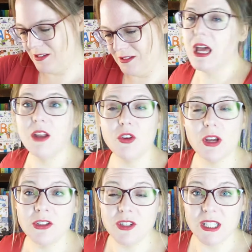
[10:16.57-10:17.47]
And if you're
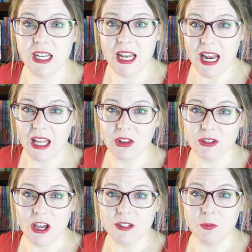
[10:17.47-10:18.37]
interested in any of those
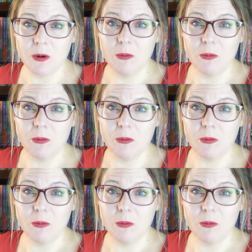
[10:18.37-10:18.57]
Usborne